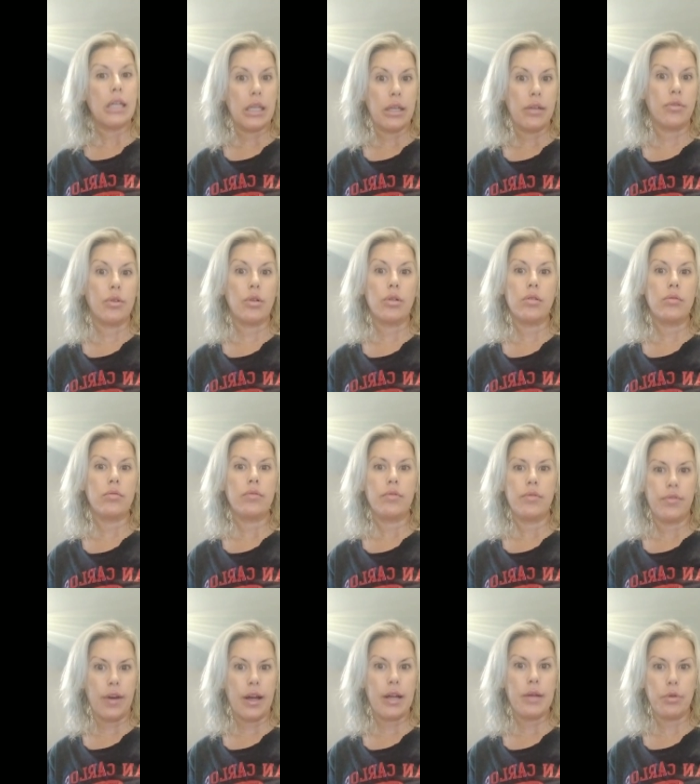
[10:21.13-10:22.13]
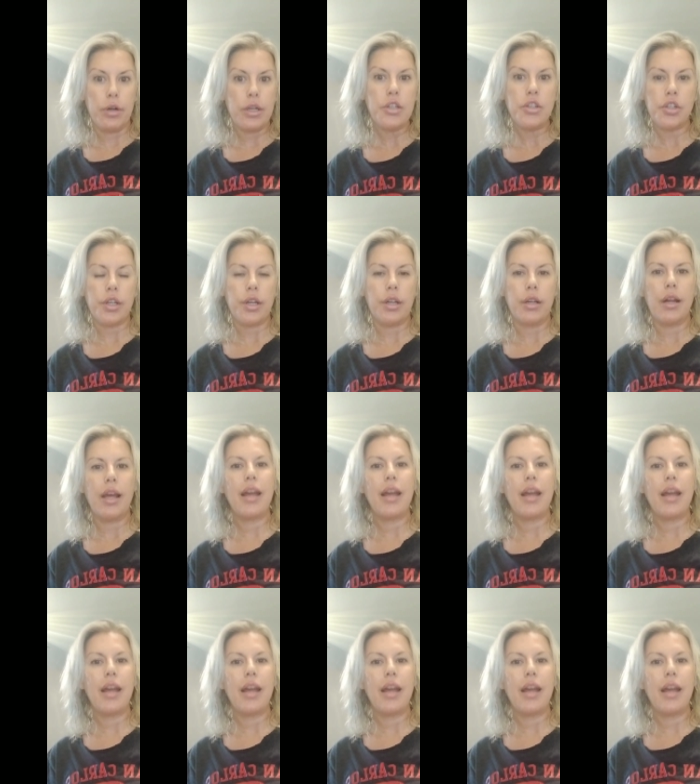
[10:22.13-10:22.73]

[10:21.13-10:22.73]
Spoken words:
evil vibration.